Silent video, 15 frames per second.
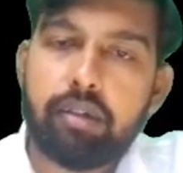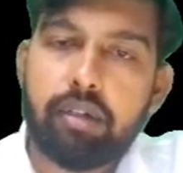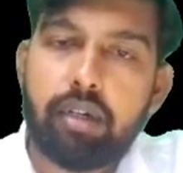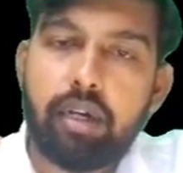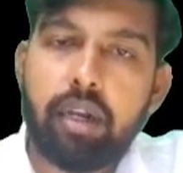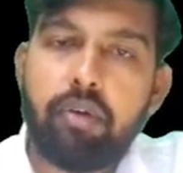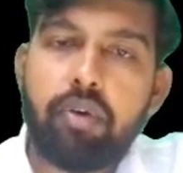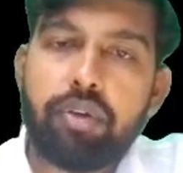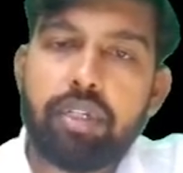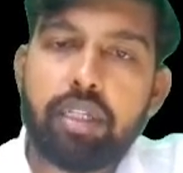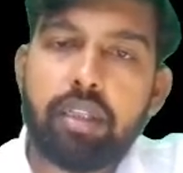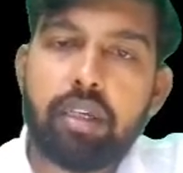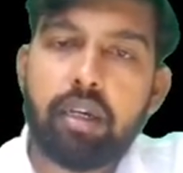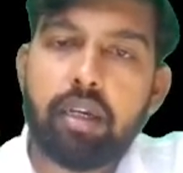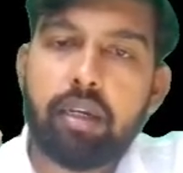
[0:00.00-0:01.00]
dewashing
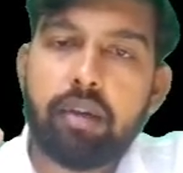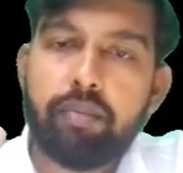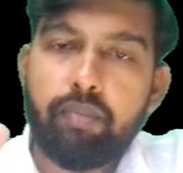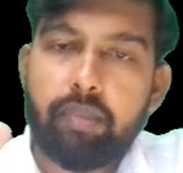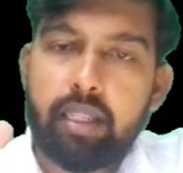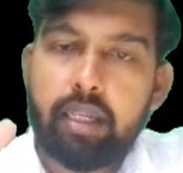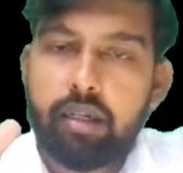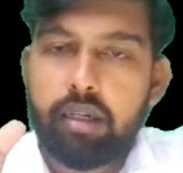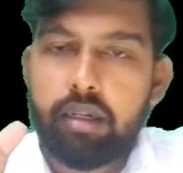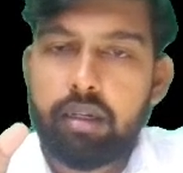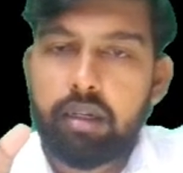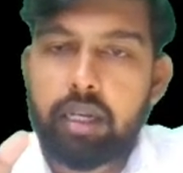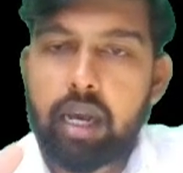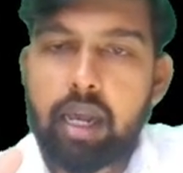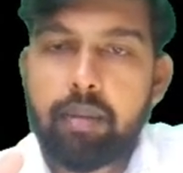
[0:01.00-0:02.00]
the
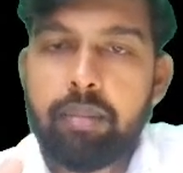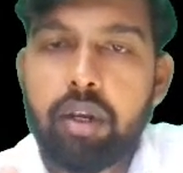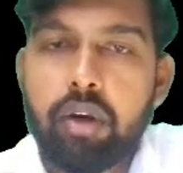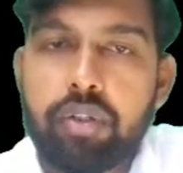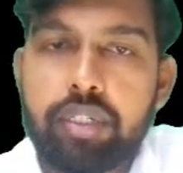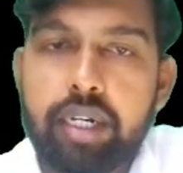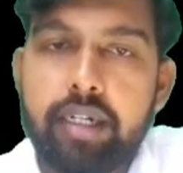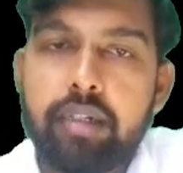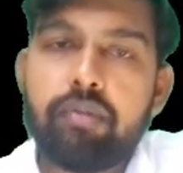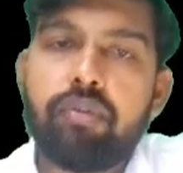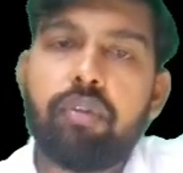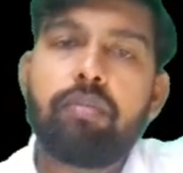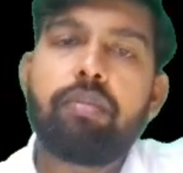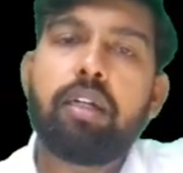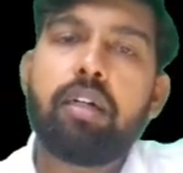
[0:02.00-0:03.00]
carbon oxide
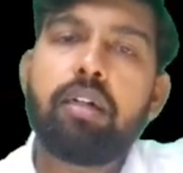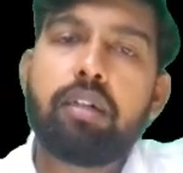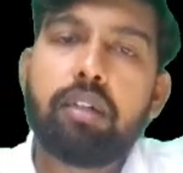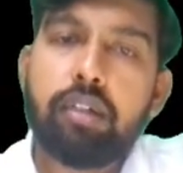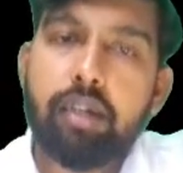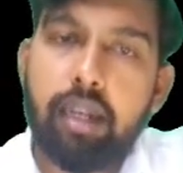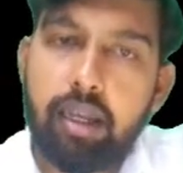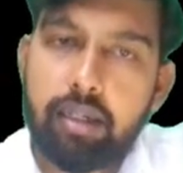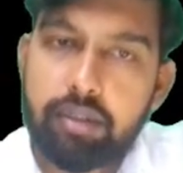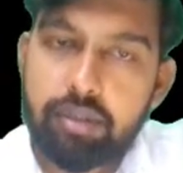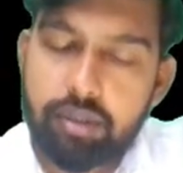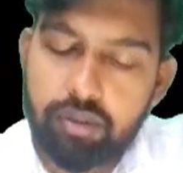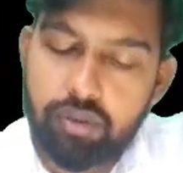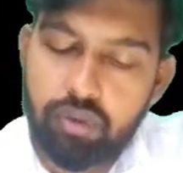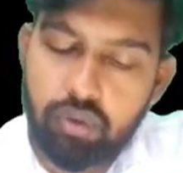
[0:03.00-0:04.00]
from the lungs.
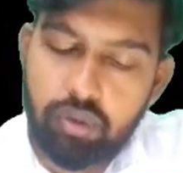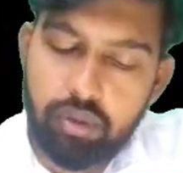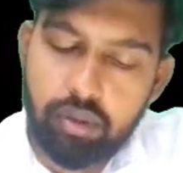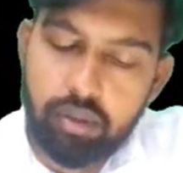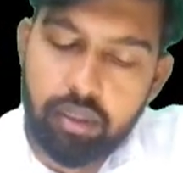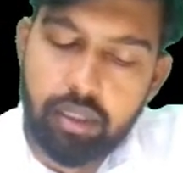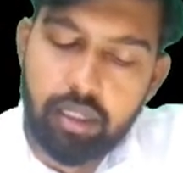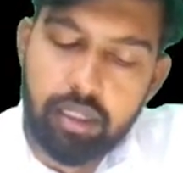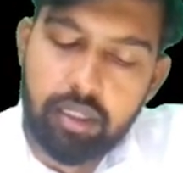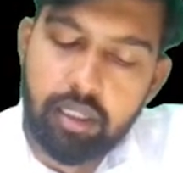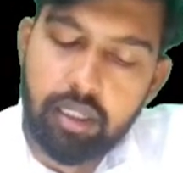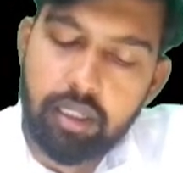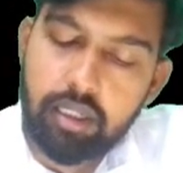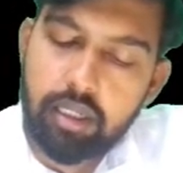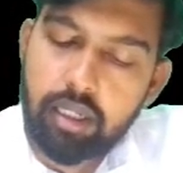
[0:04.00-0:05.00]
So there is an
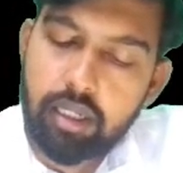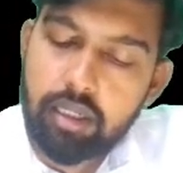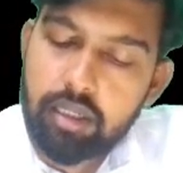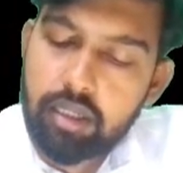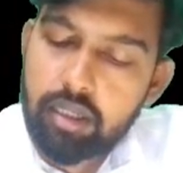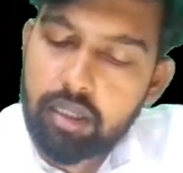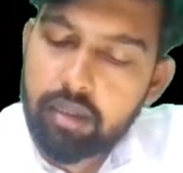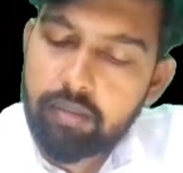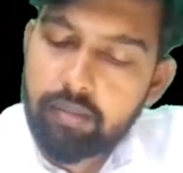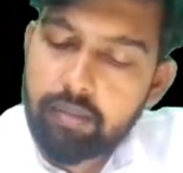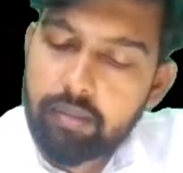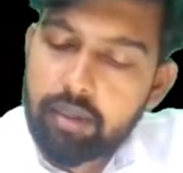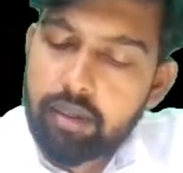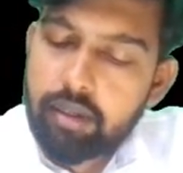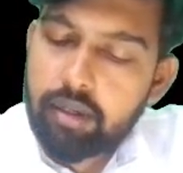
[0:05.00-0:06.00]
increase in the
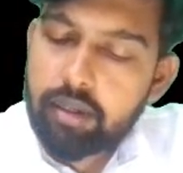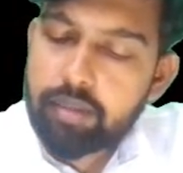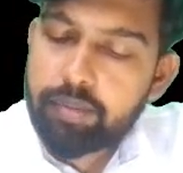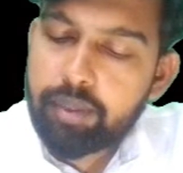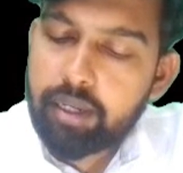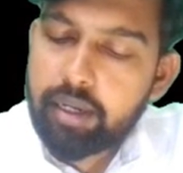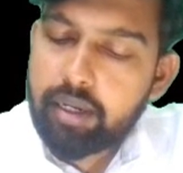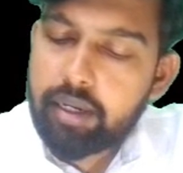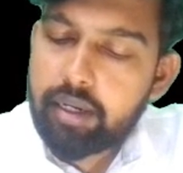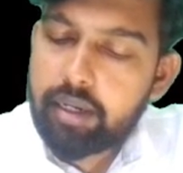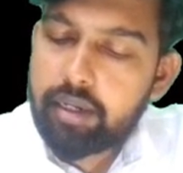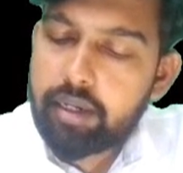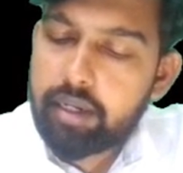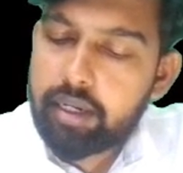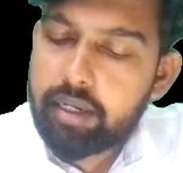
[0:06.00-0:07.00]
respiratory
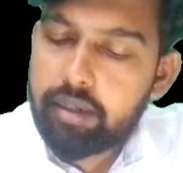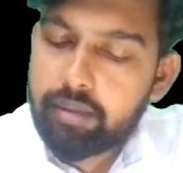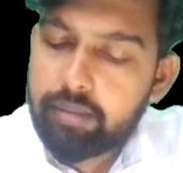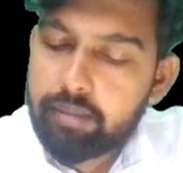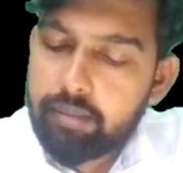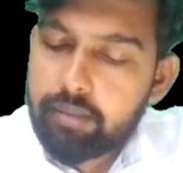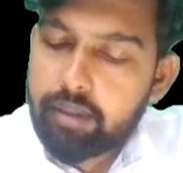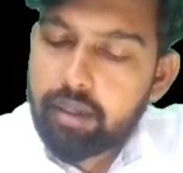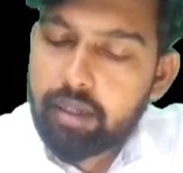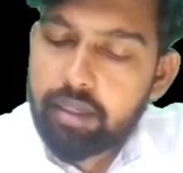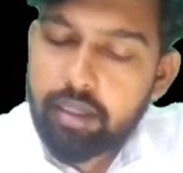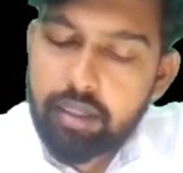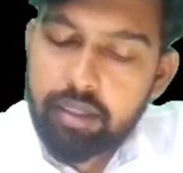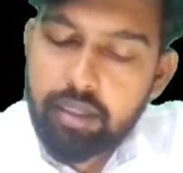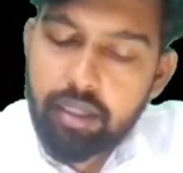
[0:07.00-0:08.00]
rate and there
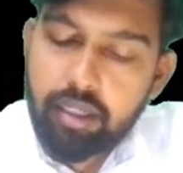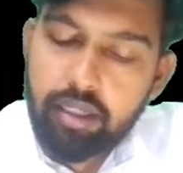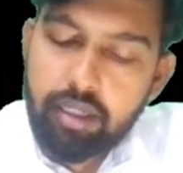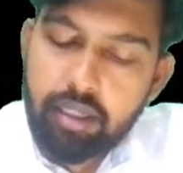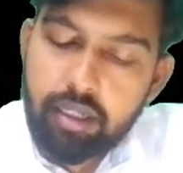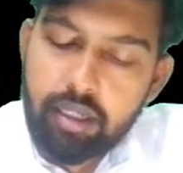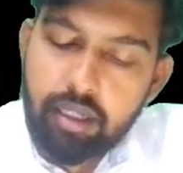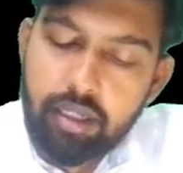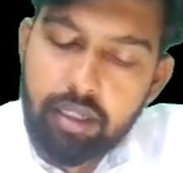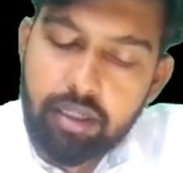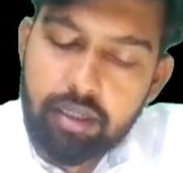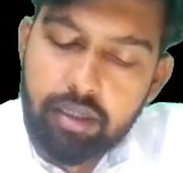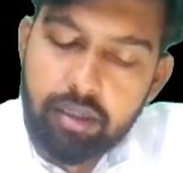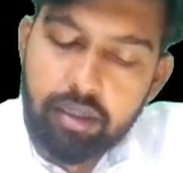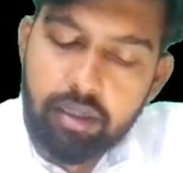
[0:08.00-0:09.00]
is an increase
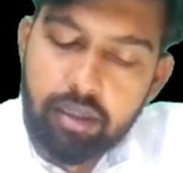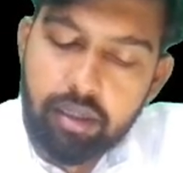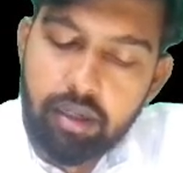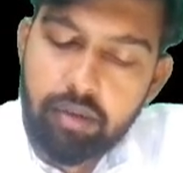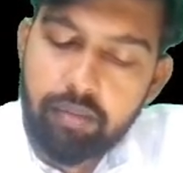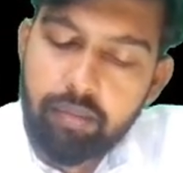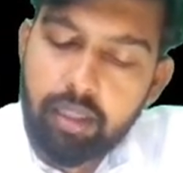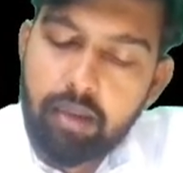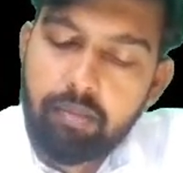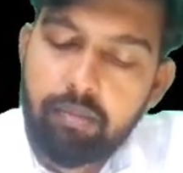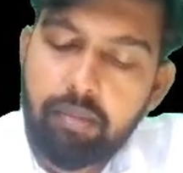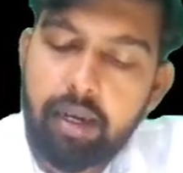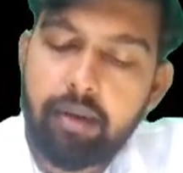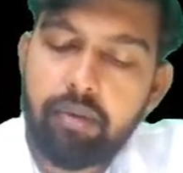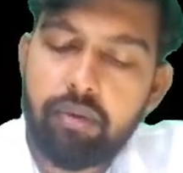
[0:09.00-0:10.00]
in the
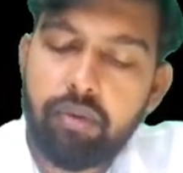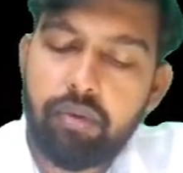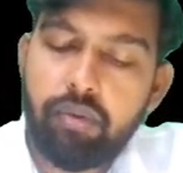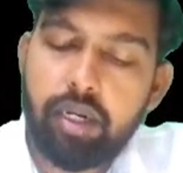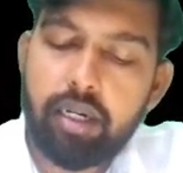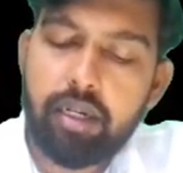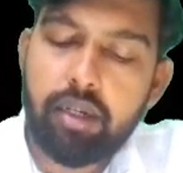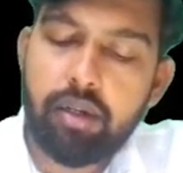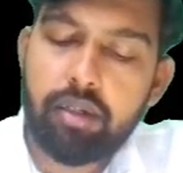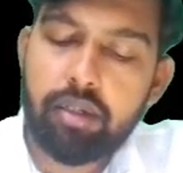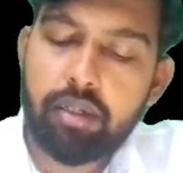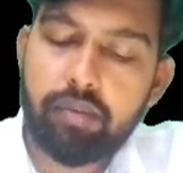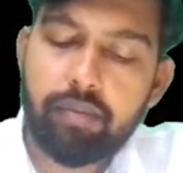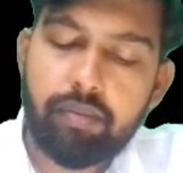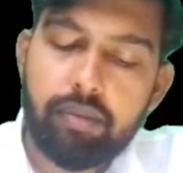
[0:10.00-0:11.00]
minute
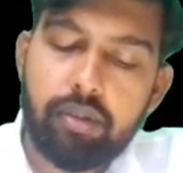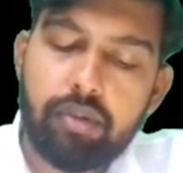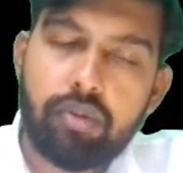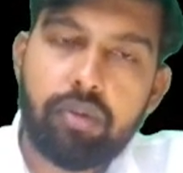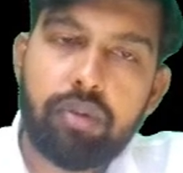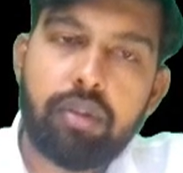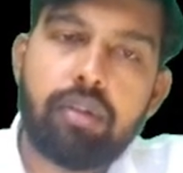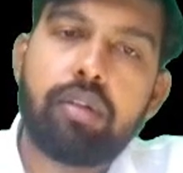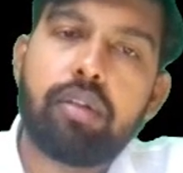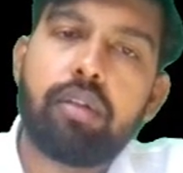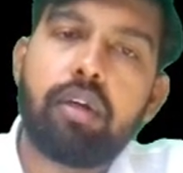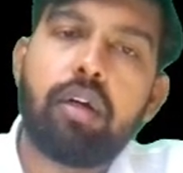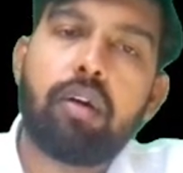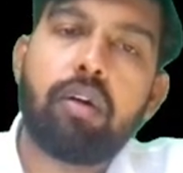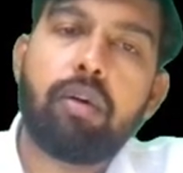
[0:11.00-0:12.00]
ventilation. So this is
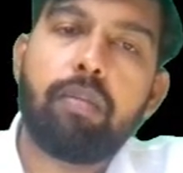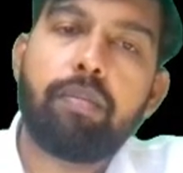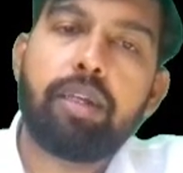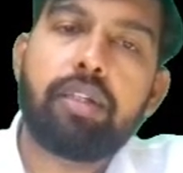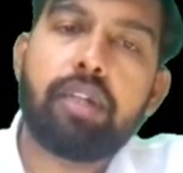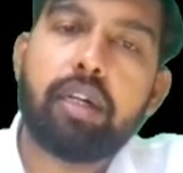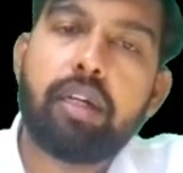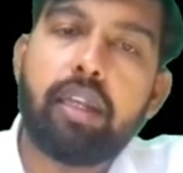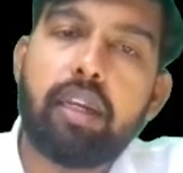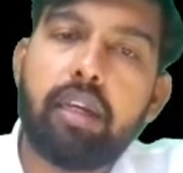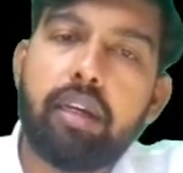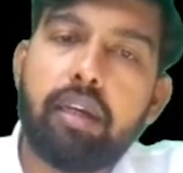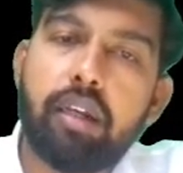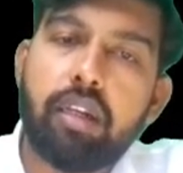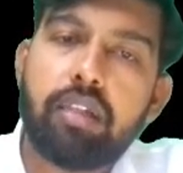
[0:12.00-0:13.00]
a compensatory
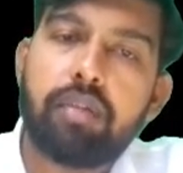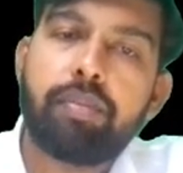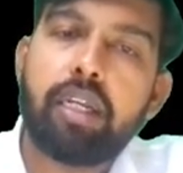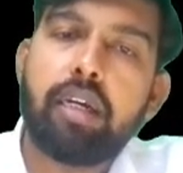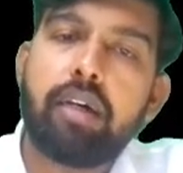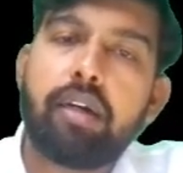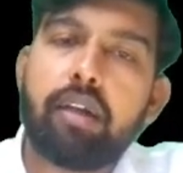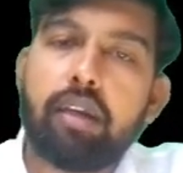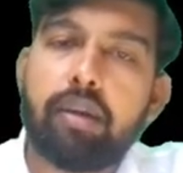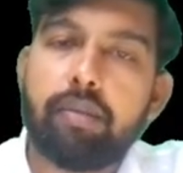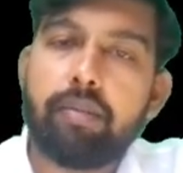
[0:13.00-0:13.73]
respiratory